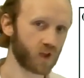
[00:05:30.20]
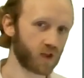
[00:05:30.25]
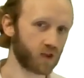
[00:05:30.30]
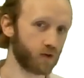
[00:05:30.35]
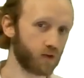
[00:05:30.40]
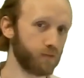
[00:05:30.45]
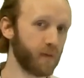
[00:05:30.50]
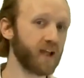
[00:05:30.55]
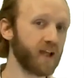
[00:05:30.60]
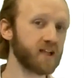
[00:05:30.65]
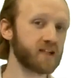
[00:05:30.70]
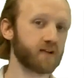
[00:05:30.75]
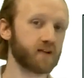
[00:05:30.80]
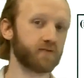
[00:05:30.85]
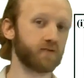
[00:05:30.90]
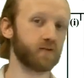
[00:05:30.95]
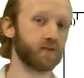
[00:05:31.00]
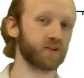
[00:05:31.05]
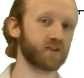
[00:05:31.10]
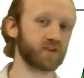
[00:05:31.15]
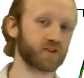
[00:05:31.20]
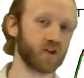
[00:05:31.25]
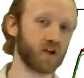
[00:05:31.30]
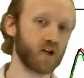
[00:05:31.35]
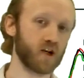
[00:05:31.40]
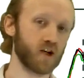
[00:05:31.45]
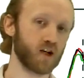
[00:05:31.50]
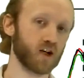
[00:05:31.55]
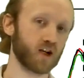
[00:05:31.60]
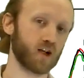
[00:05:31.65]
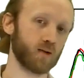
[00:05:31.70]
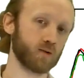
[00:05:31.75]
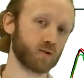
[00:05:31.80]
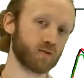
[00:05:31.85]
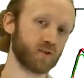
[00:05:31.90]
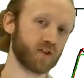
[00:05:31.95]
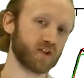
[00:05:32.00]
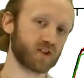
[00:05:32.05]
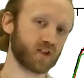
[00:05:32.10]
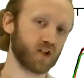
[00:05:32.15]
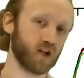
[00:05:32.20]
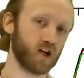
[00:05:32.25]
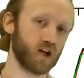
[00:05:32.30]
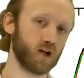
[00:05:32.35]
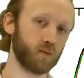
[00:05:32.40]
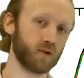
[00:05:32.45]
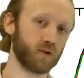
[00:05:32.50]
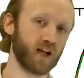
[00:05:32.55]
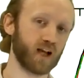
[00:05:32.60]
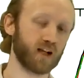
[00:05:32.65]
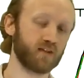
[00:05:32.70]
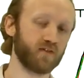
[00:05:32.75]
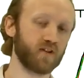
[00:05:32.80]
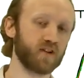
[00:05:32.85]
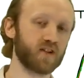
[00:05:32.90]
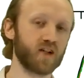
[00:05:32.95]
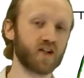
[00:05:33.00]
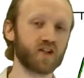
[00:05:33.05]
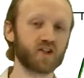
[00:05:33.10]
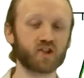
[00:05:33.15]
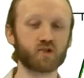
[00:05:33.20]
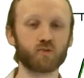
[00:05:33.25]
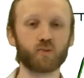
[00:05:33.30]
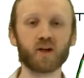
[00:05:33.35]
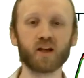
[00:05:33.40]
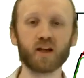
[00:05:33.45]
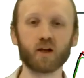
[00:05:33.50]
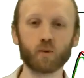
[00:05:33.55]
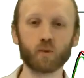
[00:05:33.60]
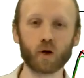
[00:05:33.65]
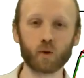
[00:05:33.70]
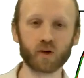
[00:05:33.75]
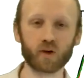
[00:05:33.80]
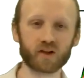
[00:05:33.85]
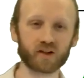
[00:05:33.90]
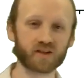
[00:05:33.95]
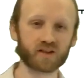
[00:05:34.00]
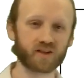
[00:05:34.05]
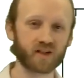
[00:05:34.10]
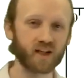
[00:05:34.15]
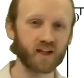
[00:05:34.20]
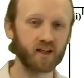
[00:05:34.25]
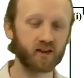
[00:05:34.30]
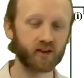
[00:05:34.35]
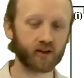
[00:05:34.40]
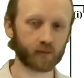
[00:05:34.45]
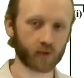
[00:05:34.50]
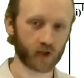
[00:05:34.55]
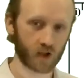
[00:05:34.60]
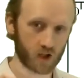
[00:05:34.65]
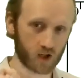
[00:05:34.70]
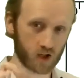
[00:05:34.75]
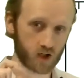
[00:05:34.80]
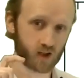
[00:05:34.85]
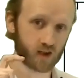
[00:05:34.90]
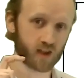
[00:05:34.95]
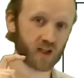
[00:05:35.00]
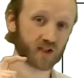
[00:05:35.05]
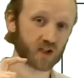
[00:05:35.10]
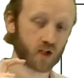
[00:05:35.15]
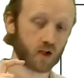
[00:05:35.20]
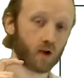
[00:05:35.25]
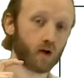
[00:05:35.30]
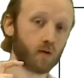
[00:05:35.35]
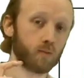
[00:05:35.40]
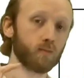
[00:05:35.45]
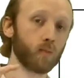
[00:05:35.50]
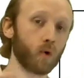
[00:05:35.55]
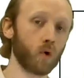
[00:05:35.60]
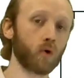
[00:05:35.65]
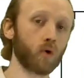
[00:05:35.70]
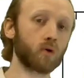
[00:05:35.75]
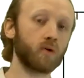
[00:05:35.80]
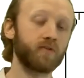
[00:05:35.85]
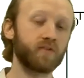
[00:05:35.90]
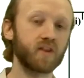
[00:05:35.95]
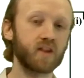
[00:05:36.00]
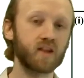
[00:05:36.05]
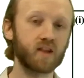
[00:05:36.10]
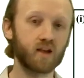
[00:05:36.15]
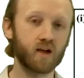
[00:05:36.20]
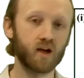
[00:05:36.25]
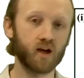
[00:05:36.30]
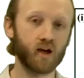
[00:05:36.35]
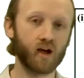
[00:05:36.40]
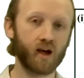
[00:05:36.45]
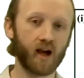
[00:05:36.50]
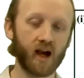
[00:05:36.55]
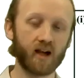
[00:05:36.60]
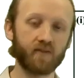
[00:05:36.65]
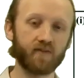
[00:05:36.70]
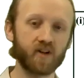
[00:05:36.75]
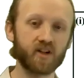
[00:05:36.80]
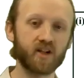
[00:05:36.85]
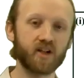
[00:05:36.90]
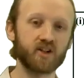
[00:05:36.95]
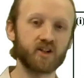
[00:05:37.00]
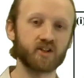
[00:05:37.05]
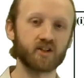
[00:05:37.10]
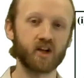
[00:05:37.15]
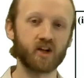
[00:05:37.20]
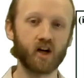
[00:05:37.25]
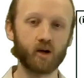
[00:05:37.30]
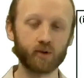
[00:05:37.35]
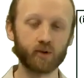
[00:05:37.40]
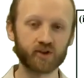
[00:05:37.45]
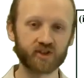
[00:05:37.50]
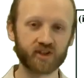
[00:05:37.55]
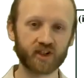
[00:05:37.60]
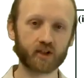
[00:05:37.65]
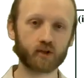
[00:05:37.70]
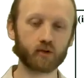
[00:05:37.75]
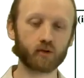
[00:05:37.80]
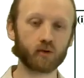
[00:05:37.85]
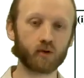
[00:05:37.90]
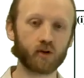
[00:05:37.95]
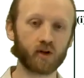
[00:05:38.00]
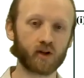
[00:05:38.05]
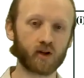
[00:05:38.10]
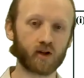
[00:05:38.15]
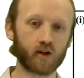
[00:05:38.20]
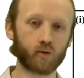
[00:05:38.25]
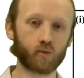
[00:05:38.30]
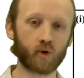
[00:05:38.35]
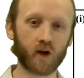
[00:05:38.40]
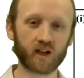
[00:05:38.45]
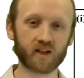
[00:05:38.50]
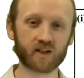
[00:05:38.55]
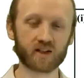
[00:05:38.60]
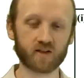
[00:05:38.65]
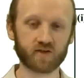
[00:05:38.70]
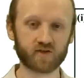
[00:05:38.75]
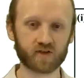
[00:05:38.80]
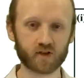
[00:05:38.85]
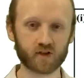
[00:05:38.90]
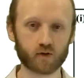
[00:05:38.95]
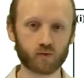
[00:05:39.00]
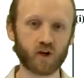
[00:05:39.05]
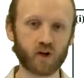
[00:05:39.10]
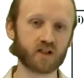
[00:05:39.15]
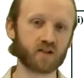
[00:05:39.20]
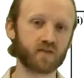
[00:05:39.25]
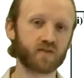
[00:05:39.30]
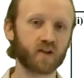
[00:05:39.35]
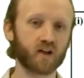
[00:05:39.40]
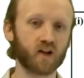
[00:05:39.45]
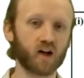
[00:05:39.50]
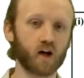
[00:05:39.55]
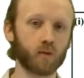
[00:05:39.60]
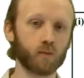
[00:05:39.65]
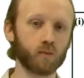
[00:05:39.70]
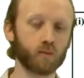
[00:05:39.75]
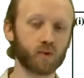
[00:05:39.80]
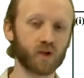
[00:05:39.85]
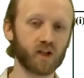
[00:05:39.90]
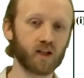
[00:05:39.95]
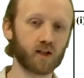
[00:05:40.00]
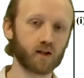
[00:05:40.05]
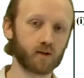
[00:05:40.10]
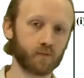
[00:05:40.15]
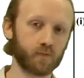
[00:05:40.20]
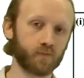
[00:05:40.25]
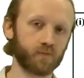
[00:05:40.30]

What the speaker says: The main difference comes with this carbon adventitious peak, where we can see that there's a lot more of the adventitious carbon signal relative to the rest of the carbon peak